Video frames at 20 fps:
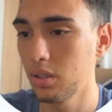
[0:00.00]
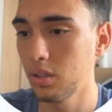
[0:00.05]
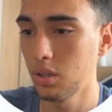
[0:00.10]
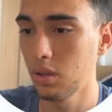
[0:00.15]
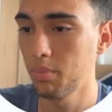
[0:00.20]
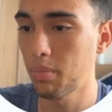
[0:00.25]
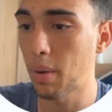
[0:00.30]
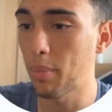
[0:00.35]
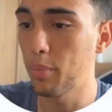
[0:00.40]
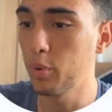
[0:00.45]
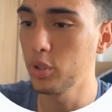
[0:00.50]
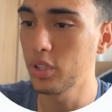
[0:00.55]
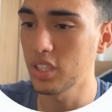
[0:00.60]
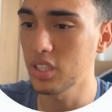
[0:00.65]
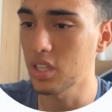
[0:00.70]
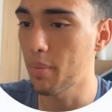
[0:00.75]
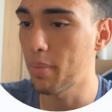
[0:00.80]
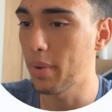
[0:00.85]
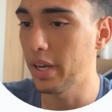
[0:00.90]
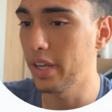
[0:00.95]
Papunta
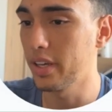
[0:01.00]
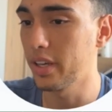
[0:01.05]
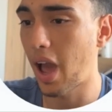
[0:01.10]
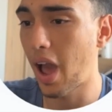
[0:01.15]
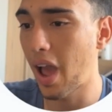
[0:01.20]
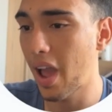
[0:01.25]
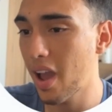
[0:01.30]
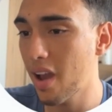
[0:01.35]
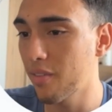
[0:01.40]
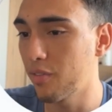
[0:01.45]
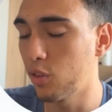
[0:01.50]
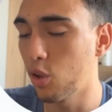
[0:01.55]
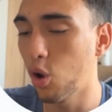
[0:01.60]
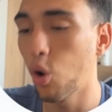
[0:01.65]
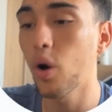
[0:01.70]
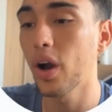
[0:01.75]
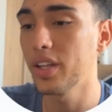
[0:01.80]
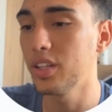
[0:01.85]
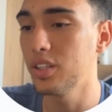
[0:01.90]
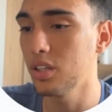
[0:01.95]
sa palengke. I have
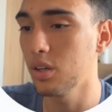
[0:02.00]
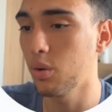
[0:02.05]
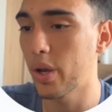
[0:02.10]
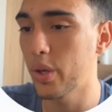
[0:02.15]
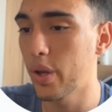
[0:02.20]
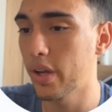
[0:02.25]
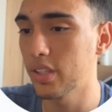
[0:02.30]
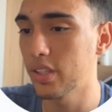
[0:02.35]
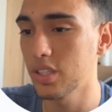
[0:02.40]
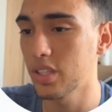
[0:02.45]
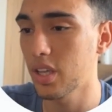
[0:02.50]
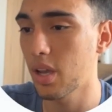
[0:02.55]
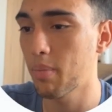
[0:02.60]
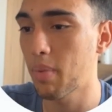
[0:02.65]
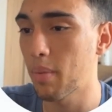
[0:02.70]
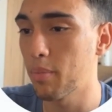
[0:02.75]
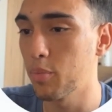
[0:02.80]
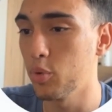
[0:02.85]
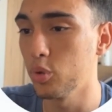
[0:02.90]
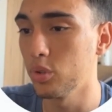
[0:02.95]
no idea why you have to say
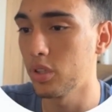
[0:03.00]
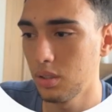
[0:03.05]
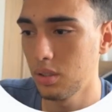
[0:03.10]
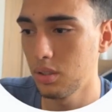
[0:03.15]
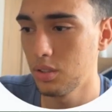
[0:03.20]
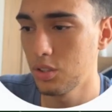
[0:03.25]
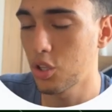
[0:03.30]
papunta.